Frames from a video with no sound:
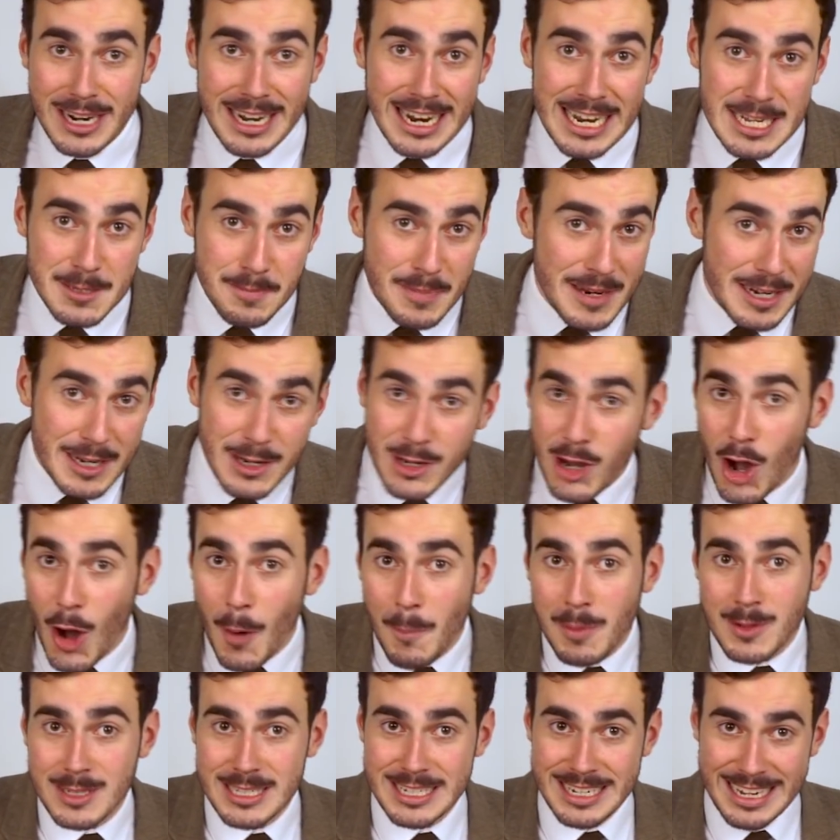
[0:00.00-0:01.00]
has been
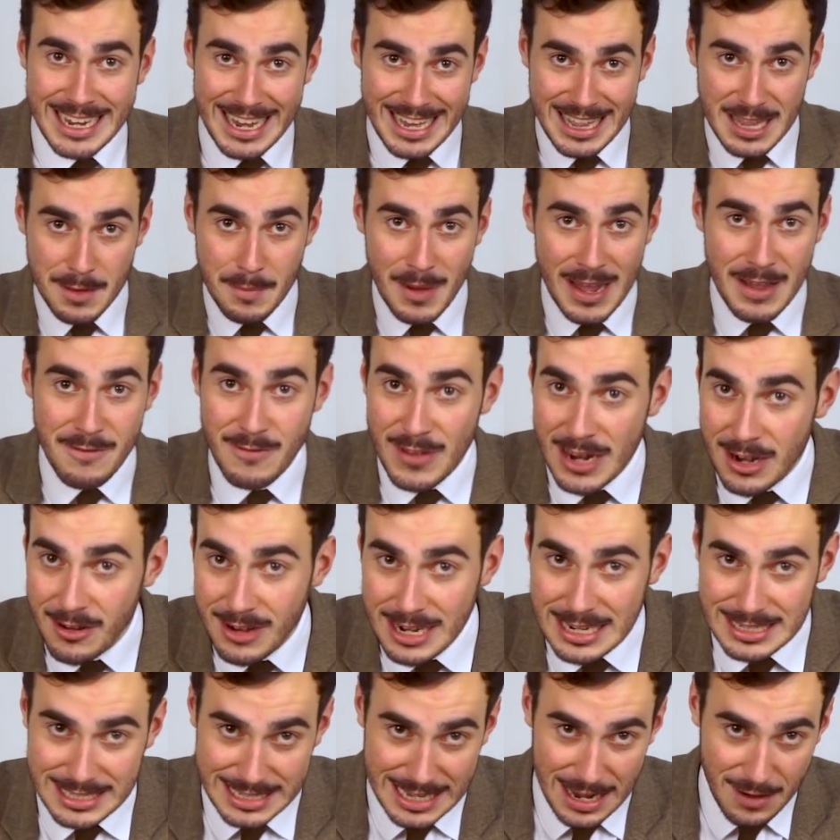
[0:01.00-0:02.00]
cobbled together by
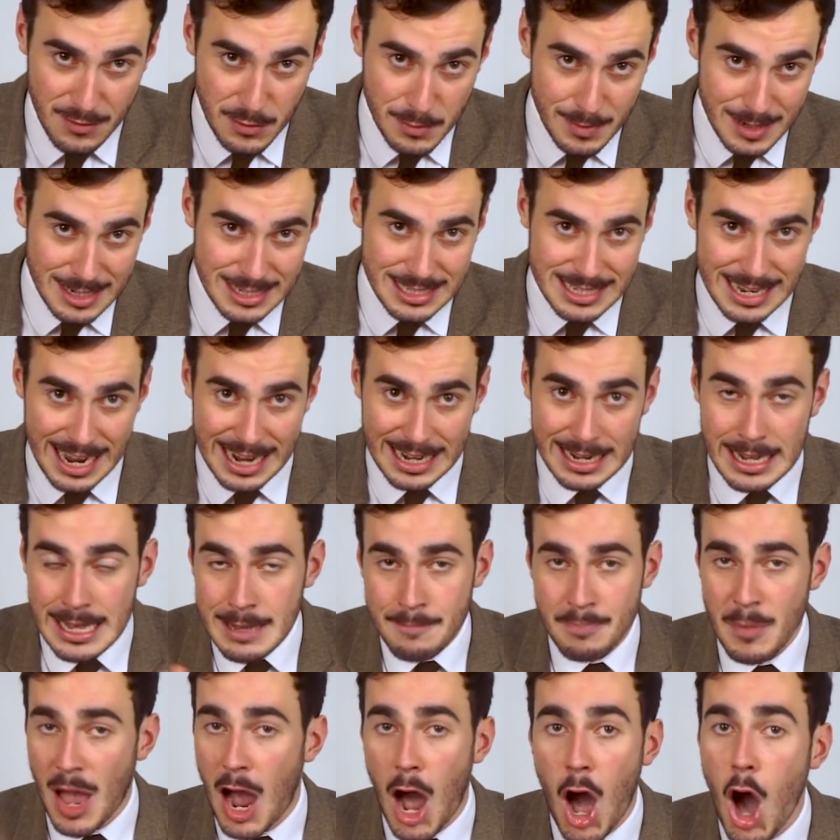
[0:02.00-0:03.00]
various governments like
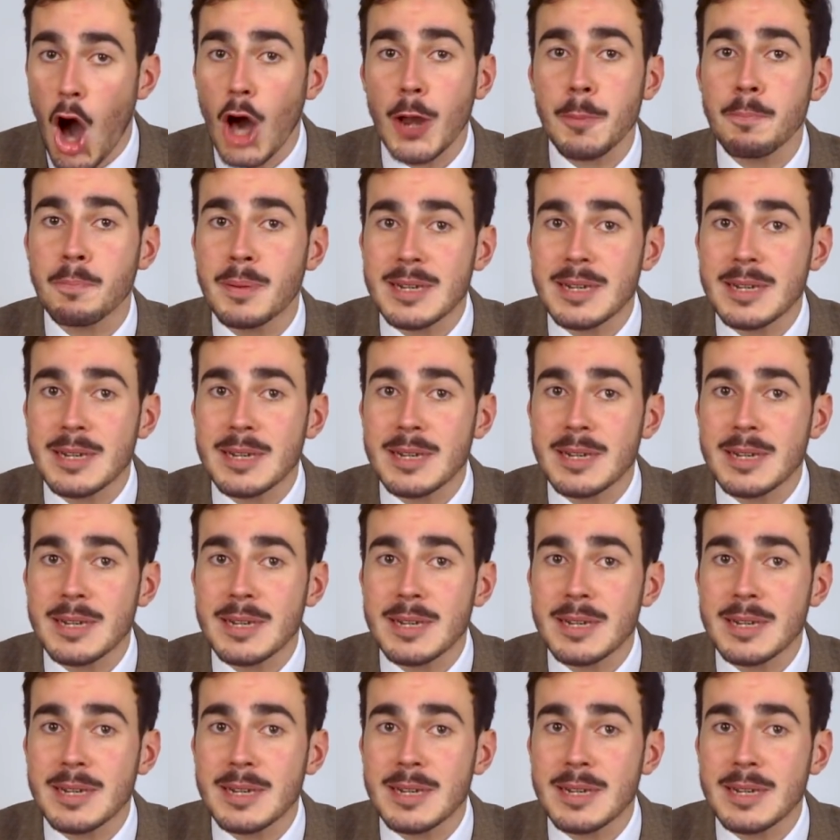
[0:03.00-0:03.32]
a hot